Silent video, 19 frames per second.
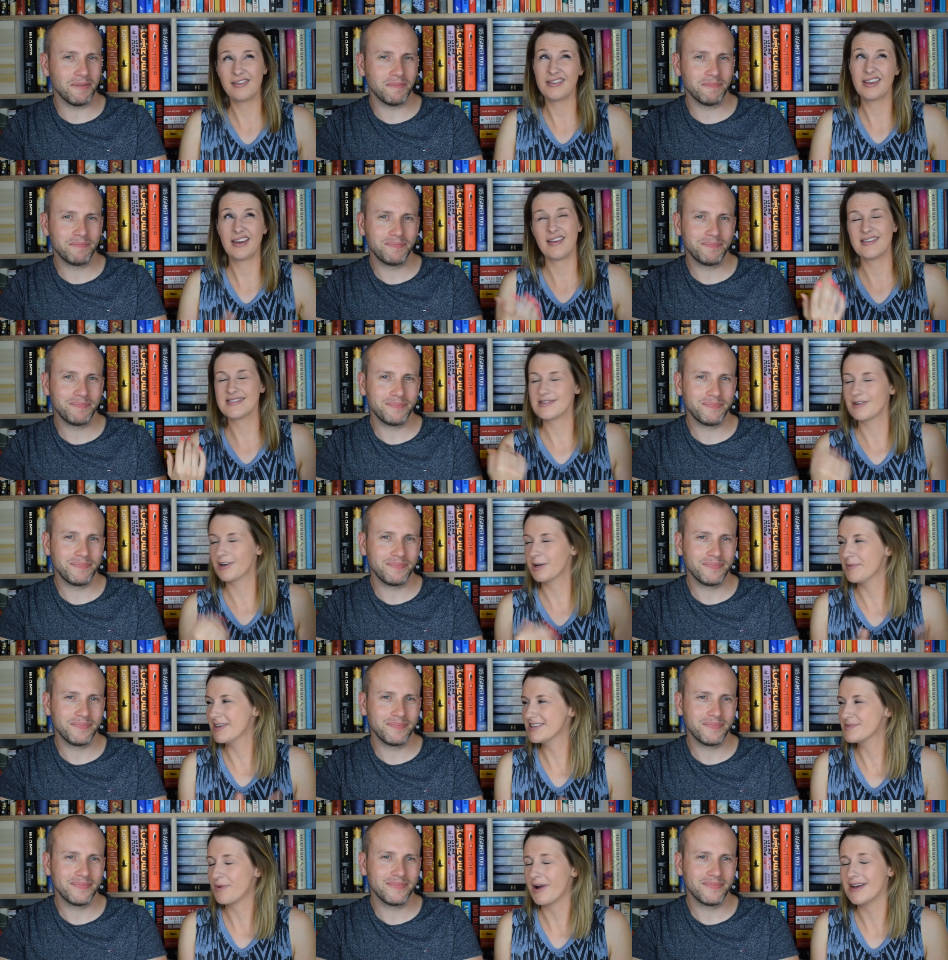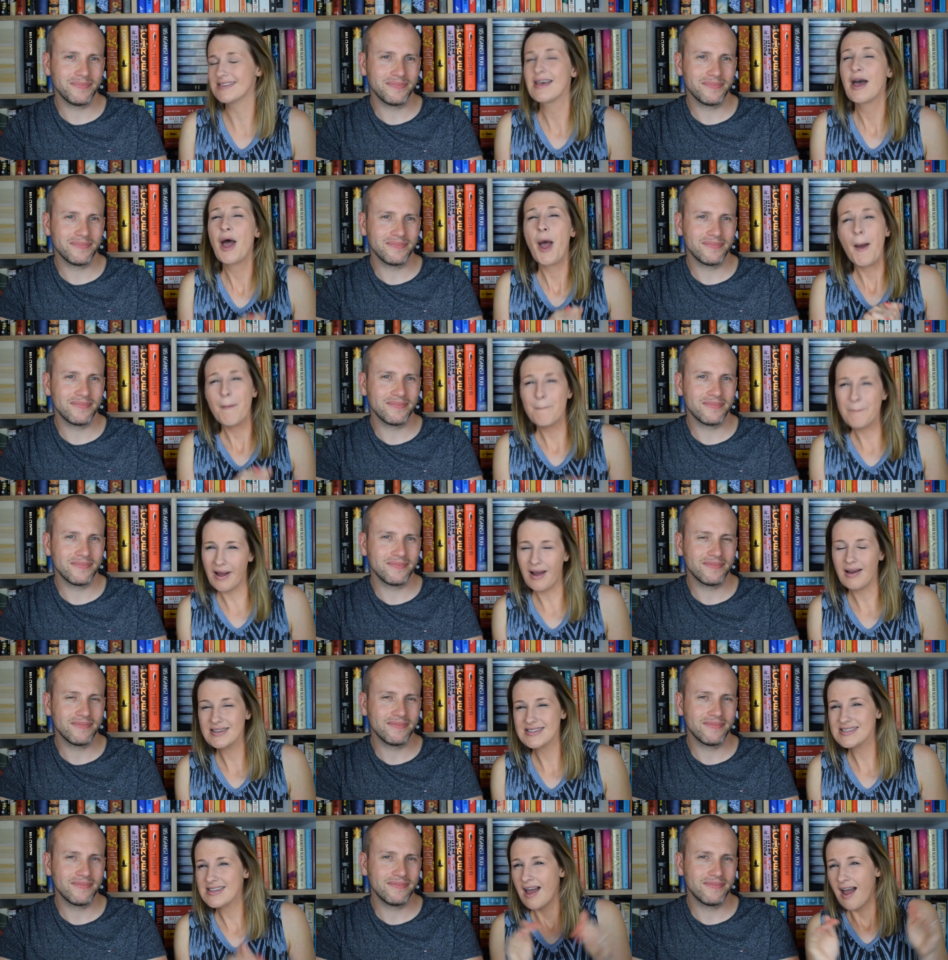Speaker 1: you know it's not going to be a surprise,
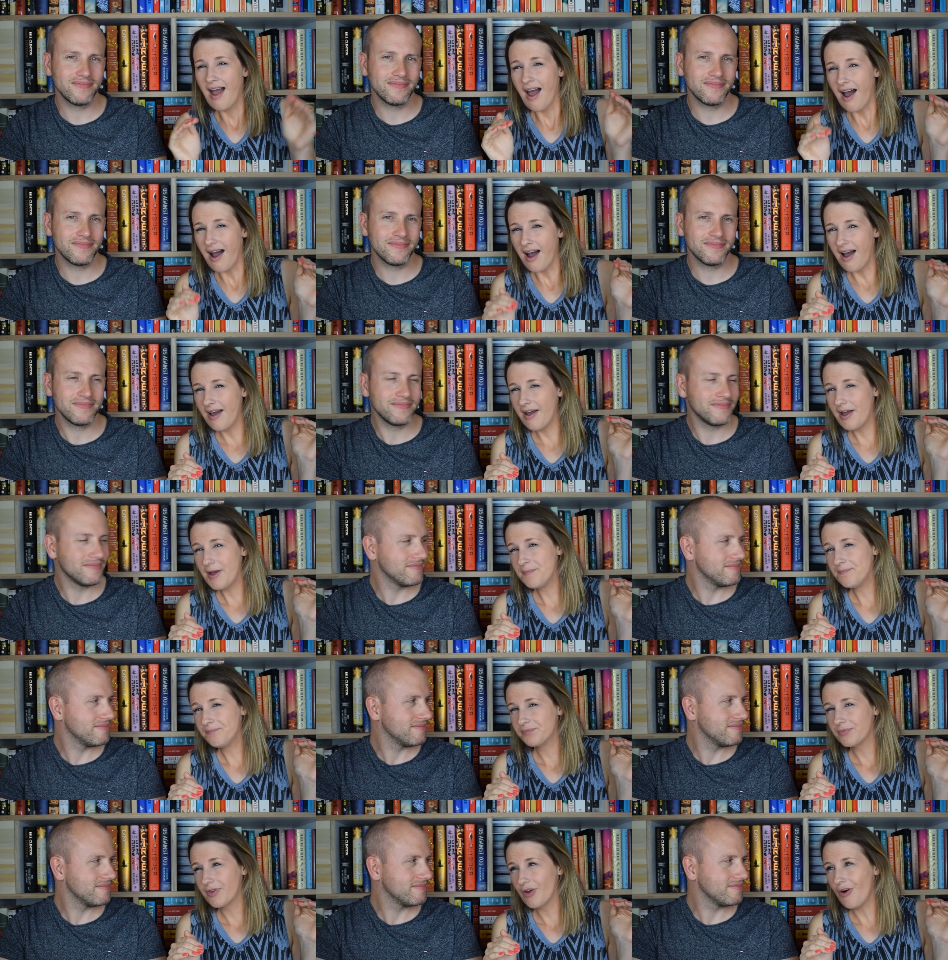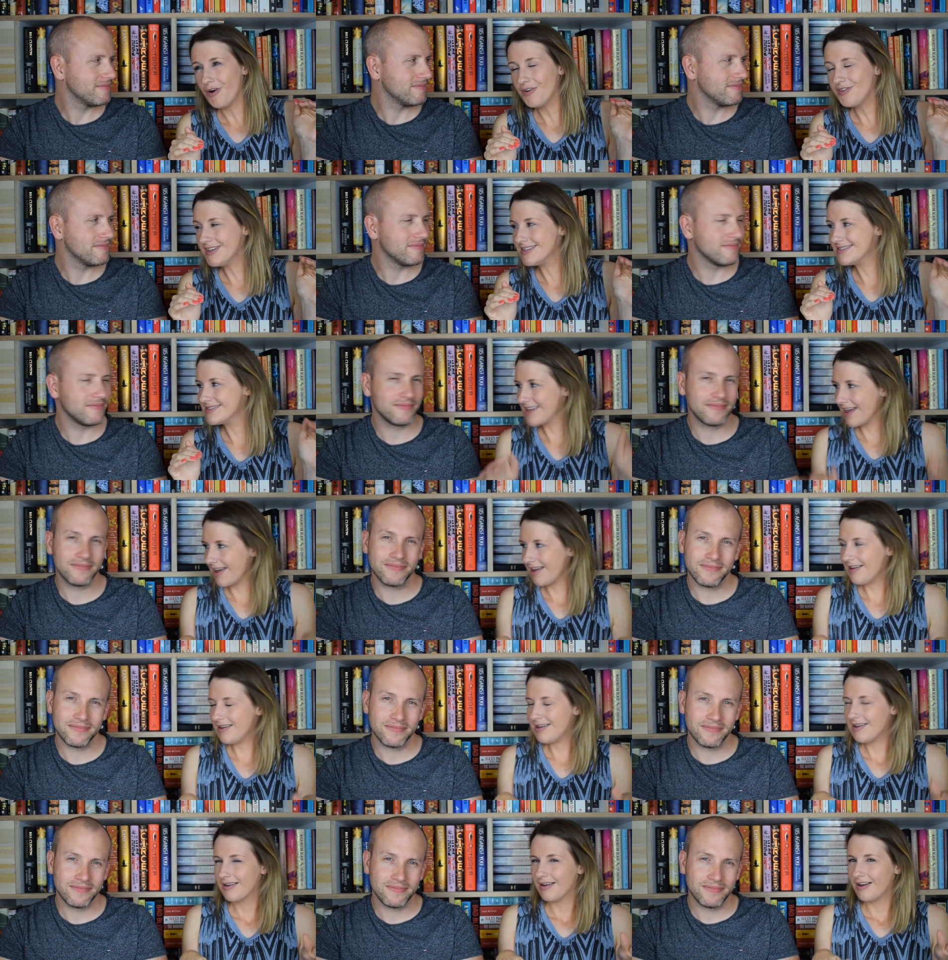but um, on the day
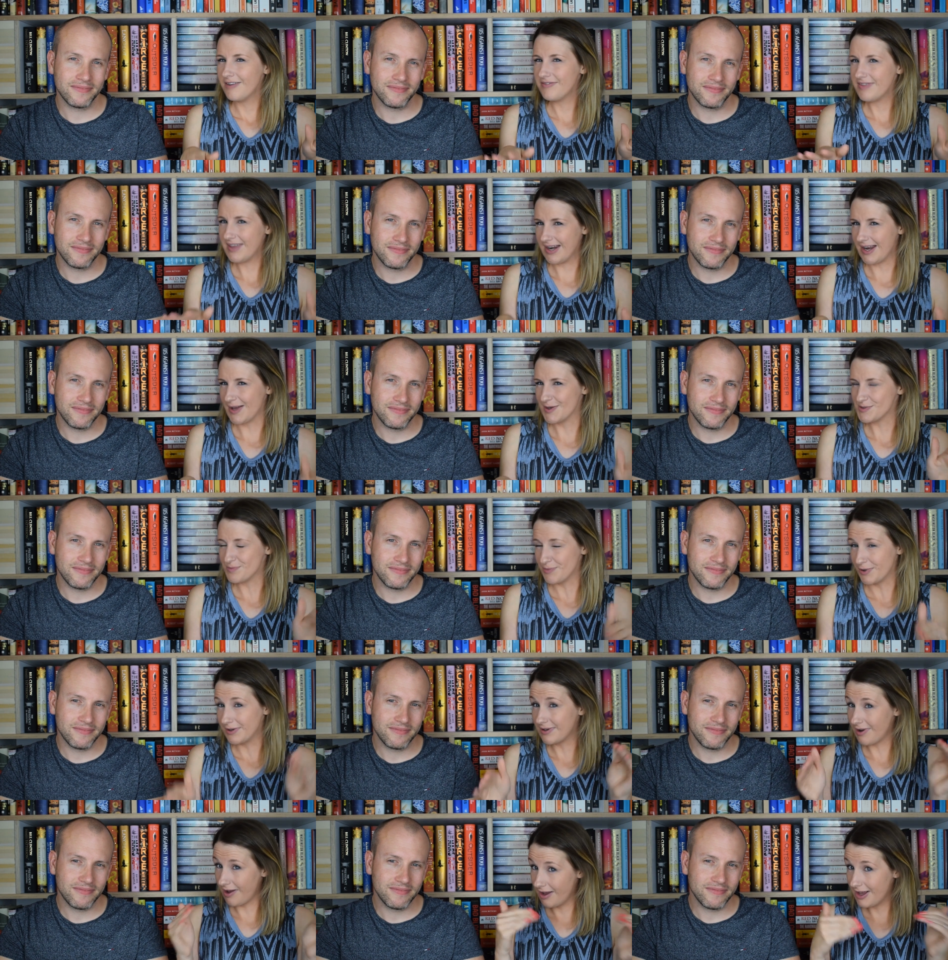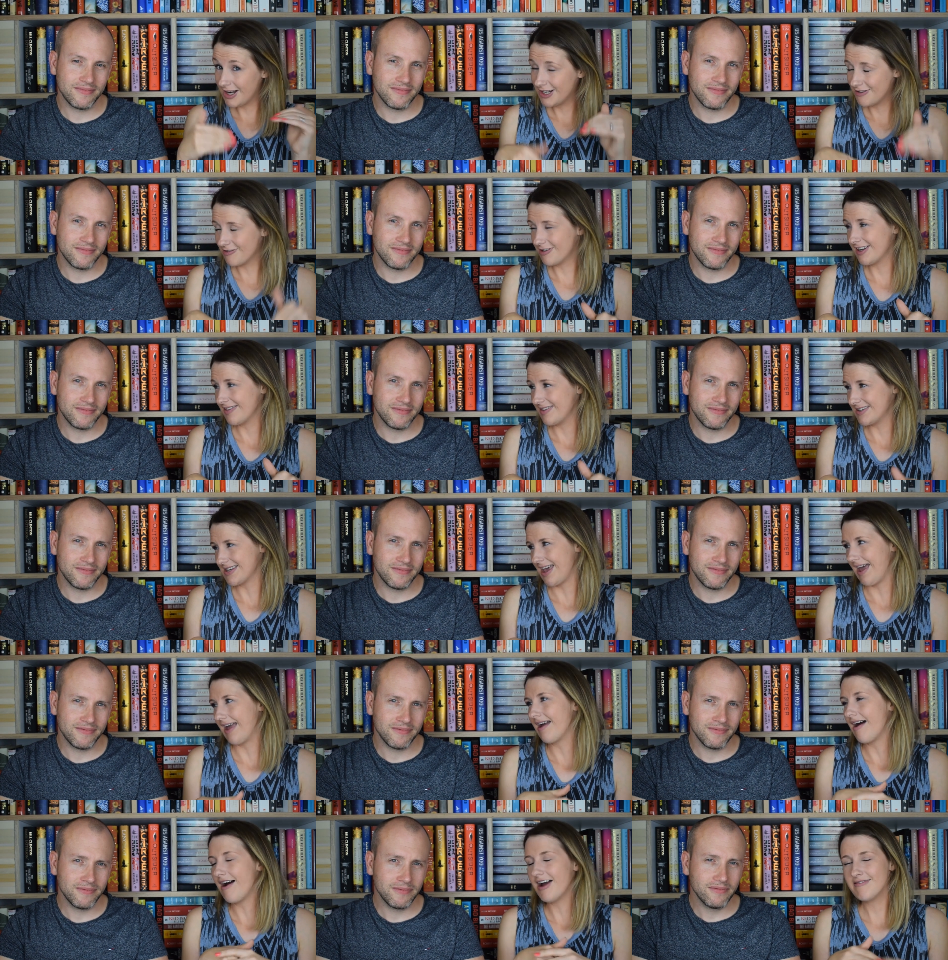of the announcement, earlier on in the
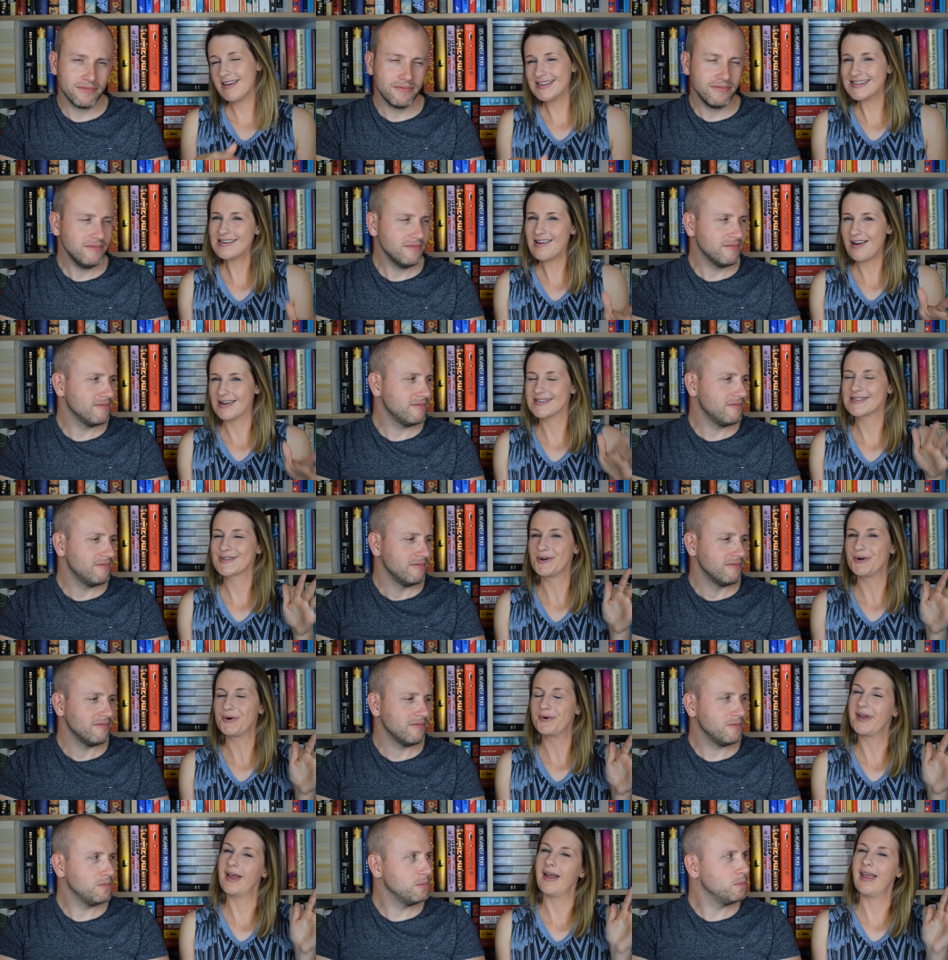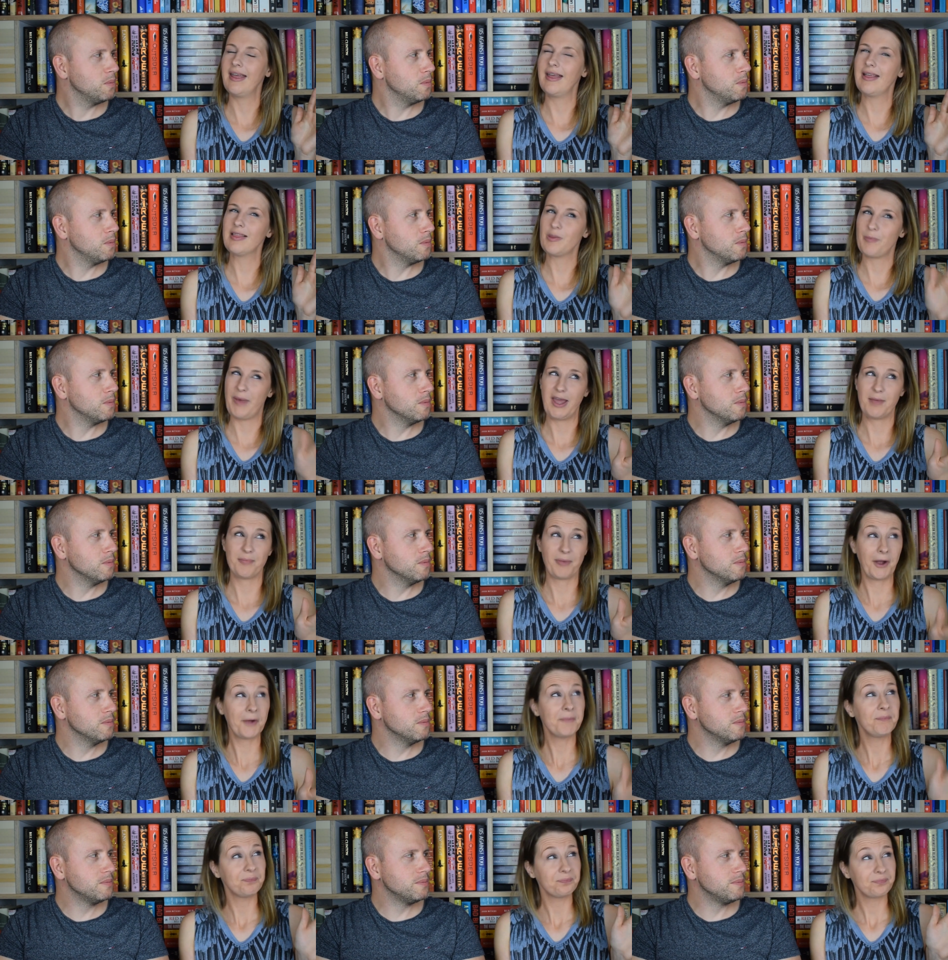day, I read an article in the paper